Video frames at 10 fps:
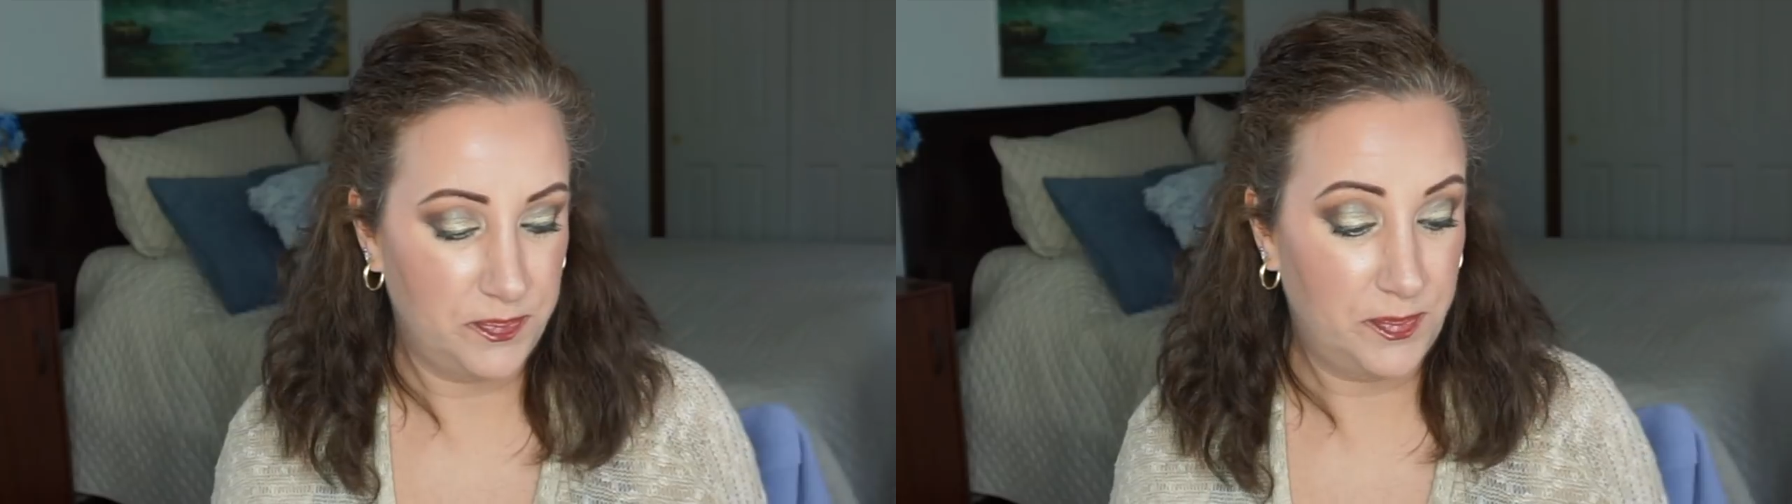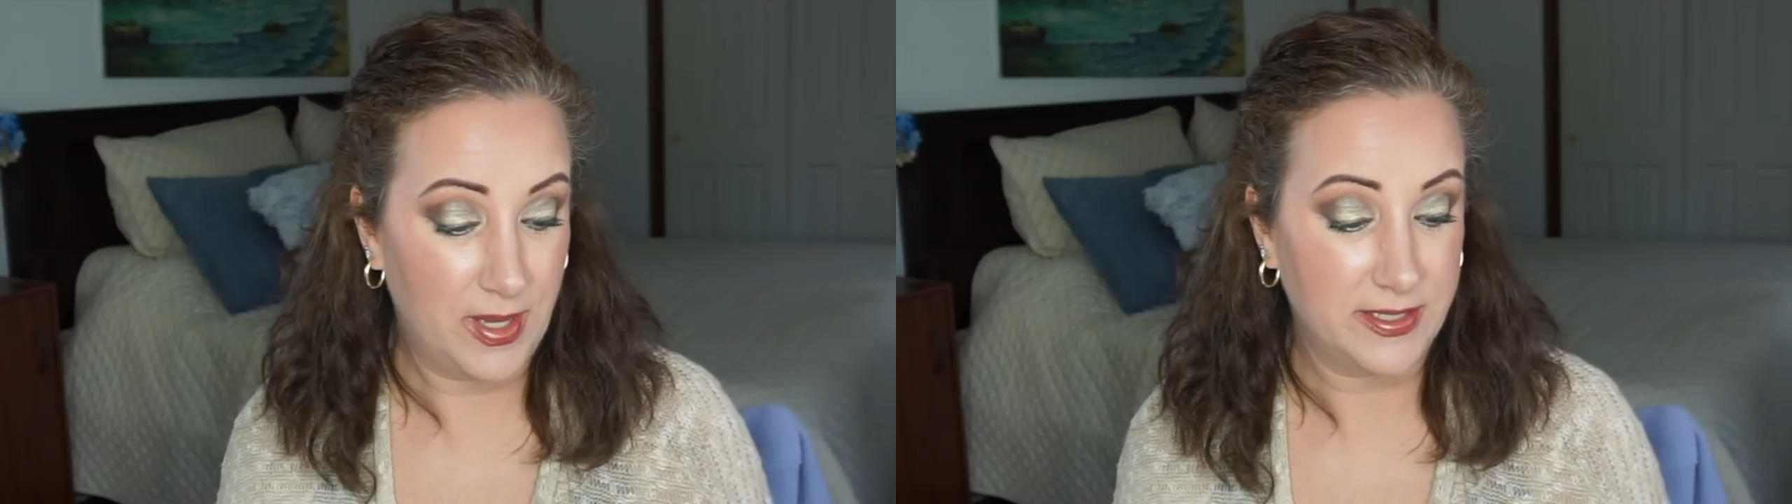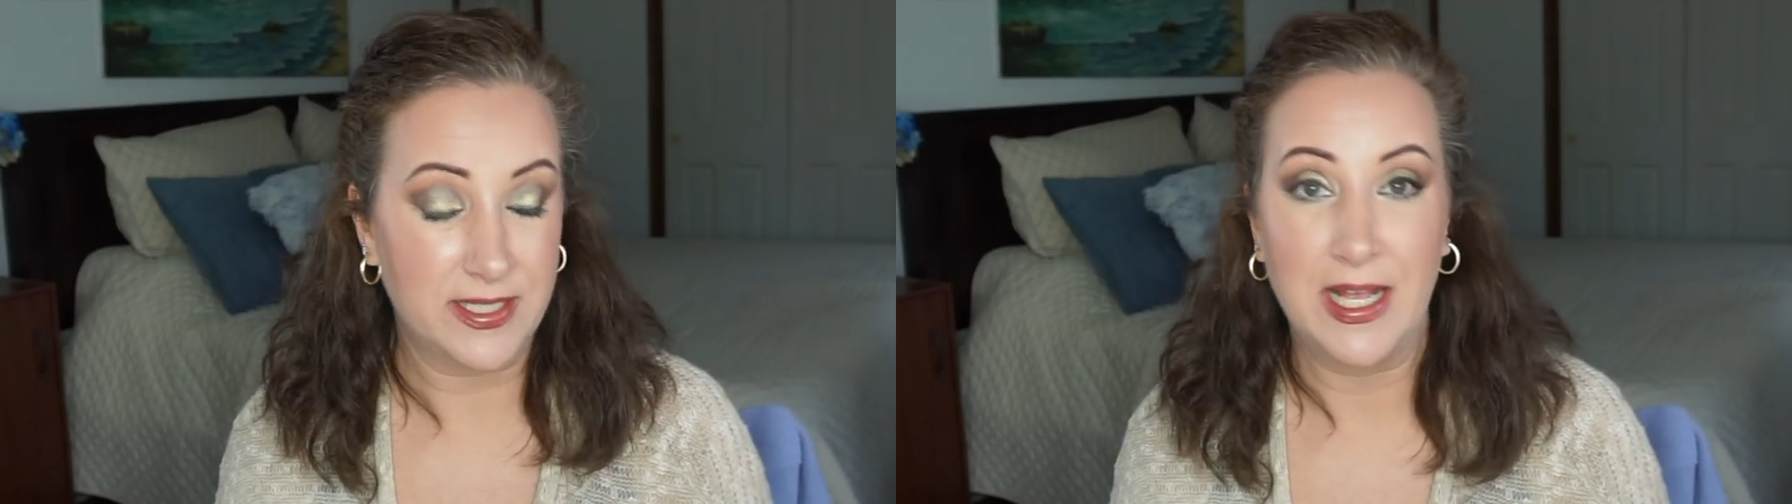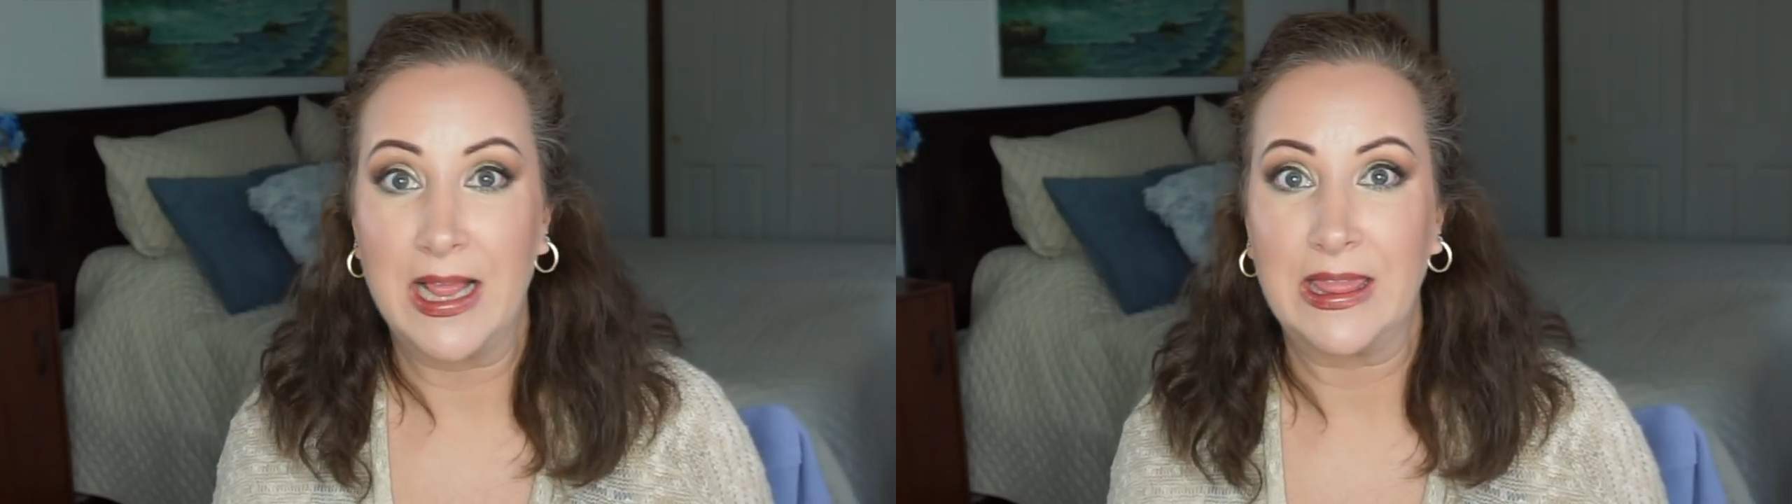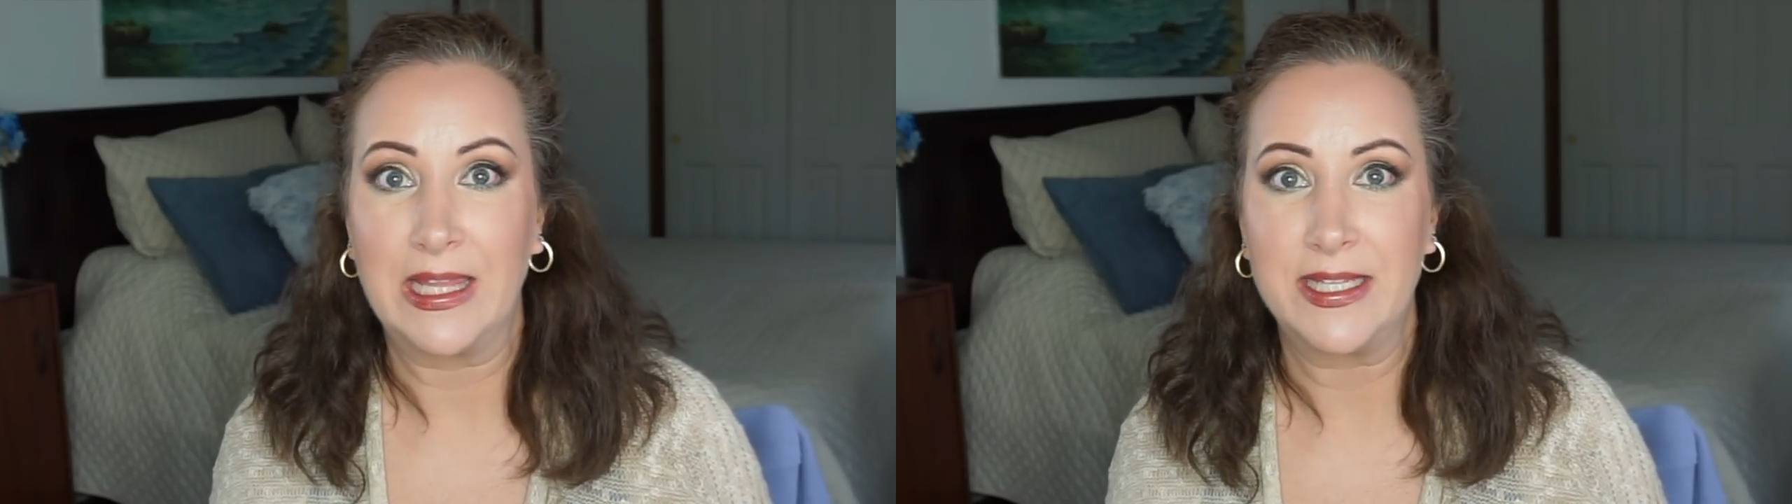but
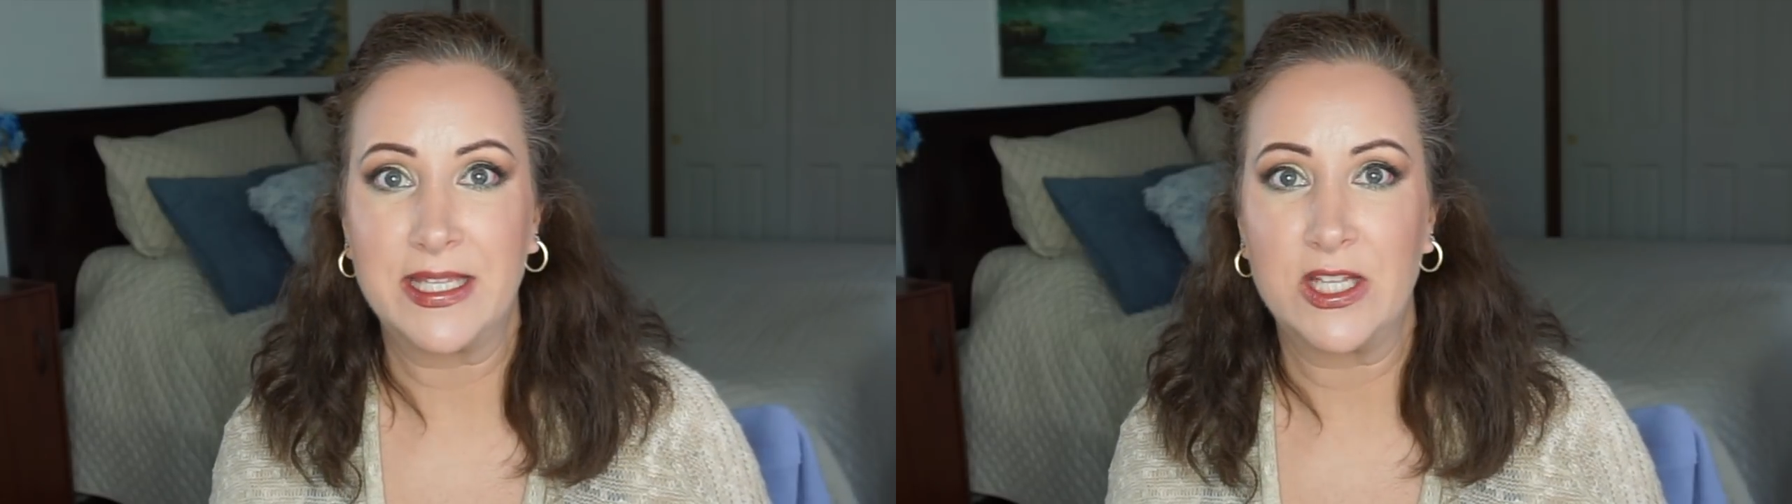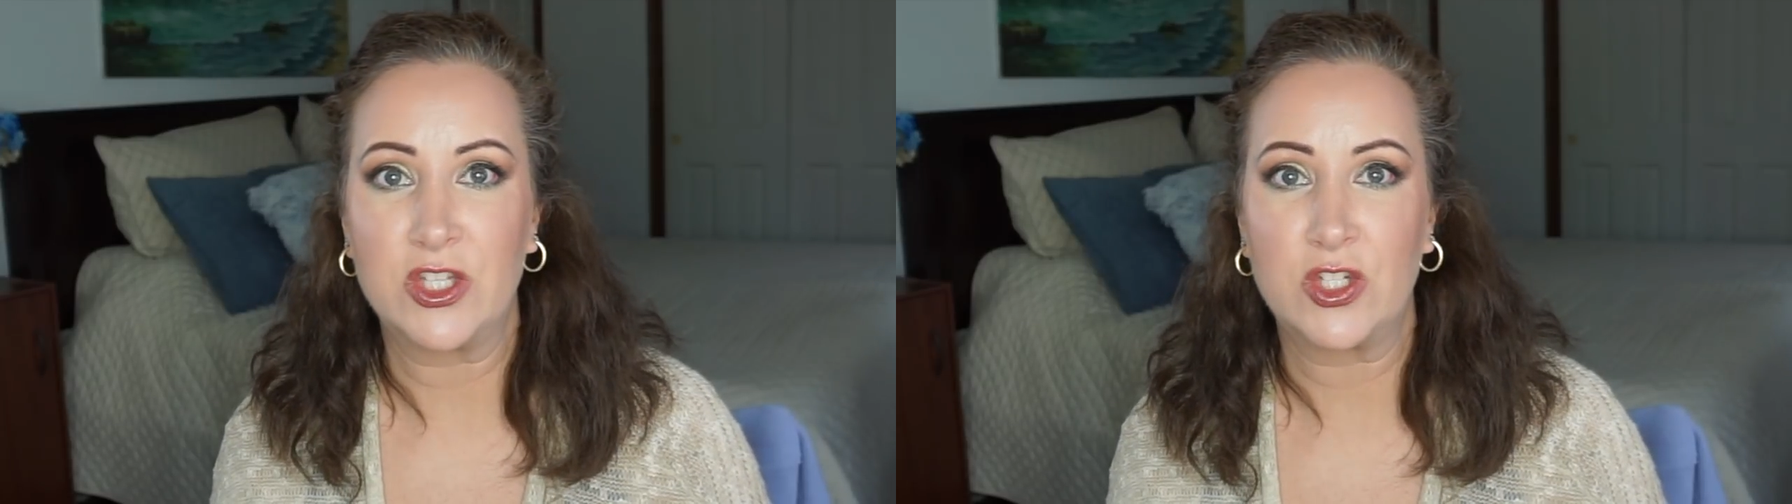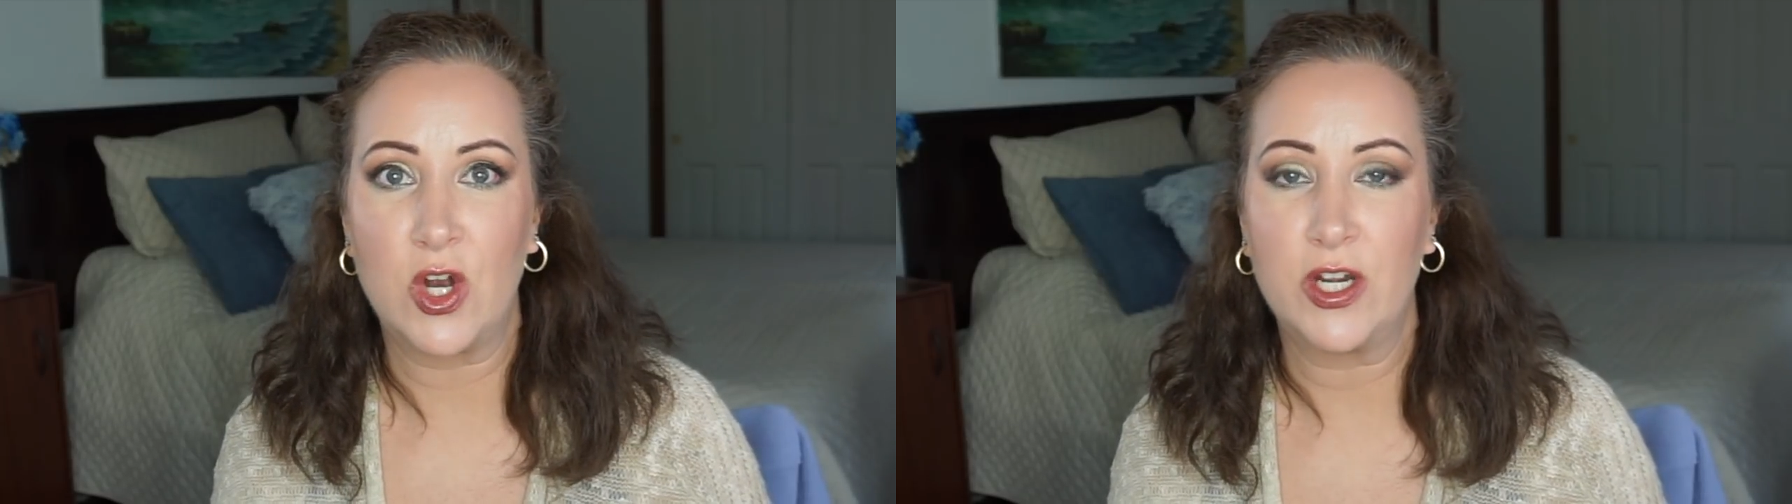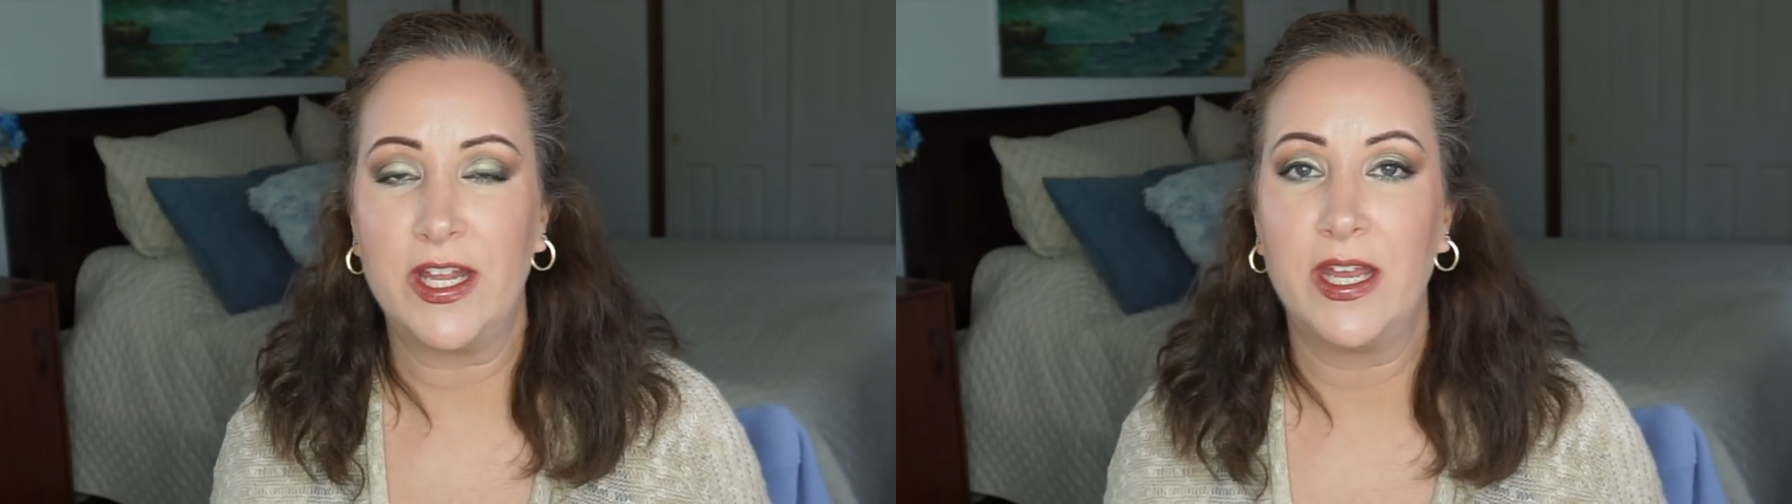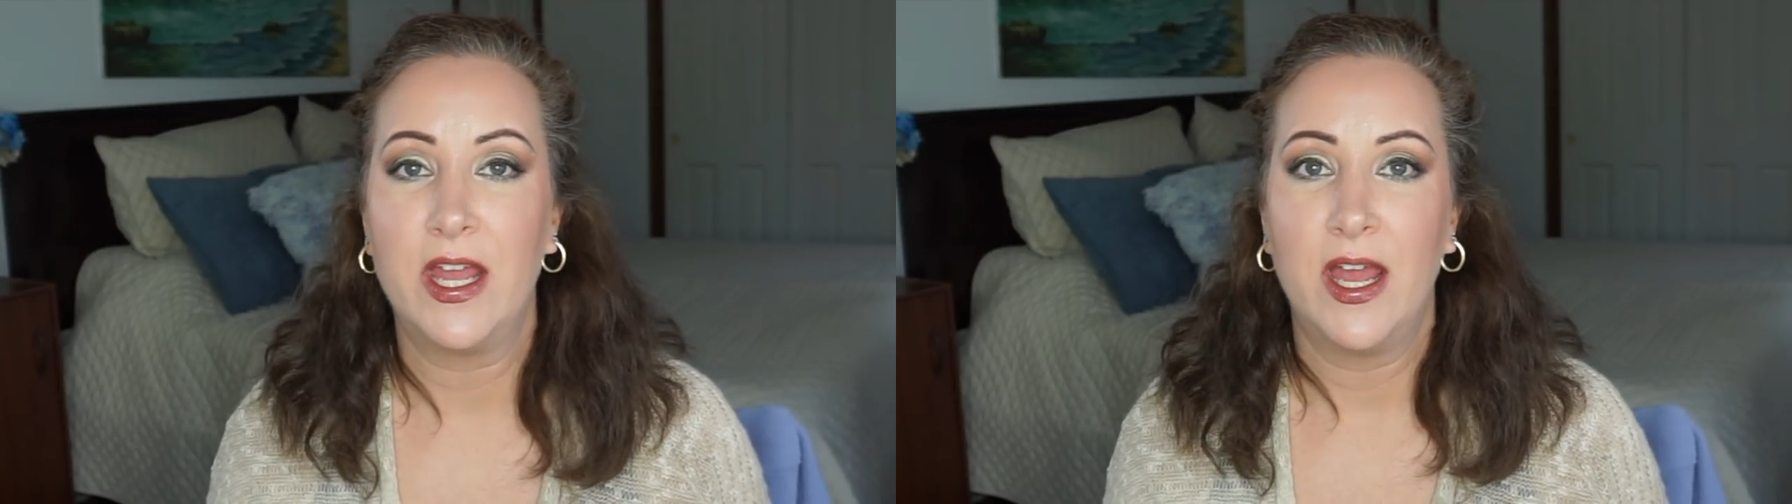let's get
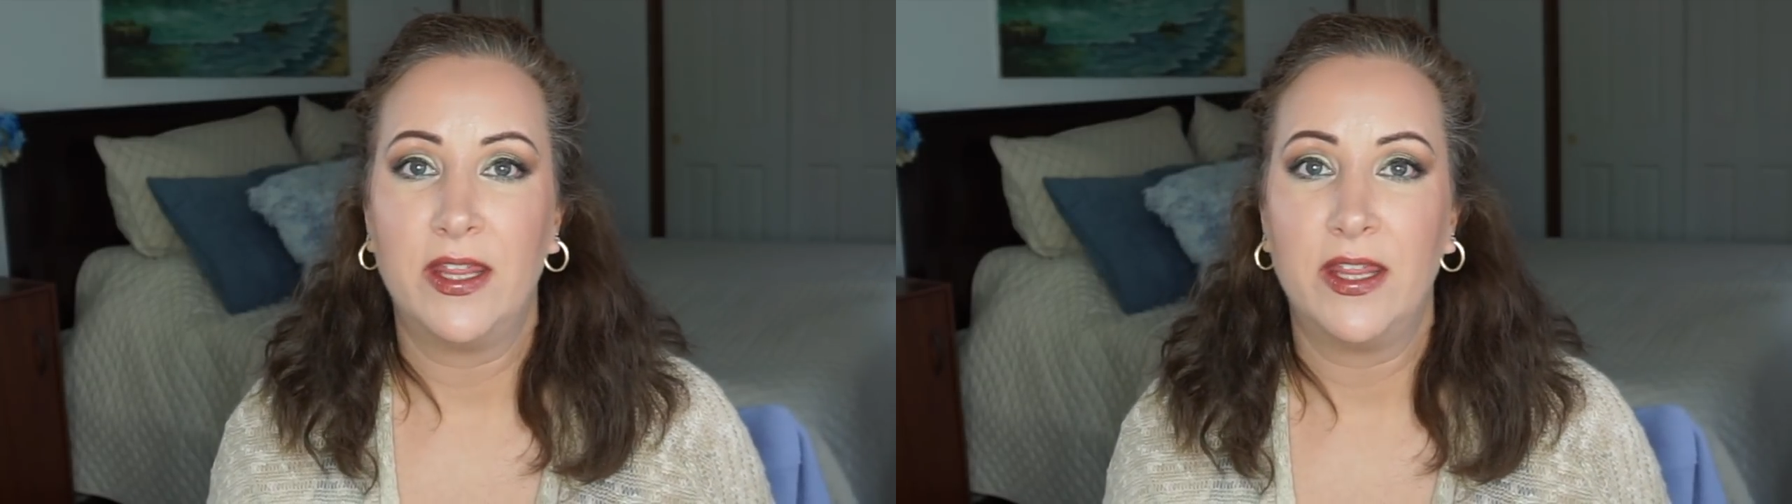started.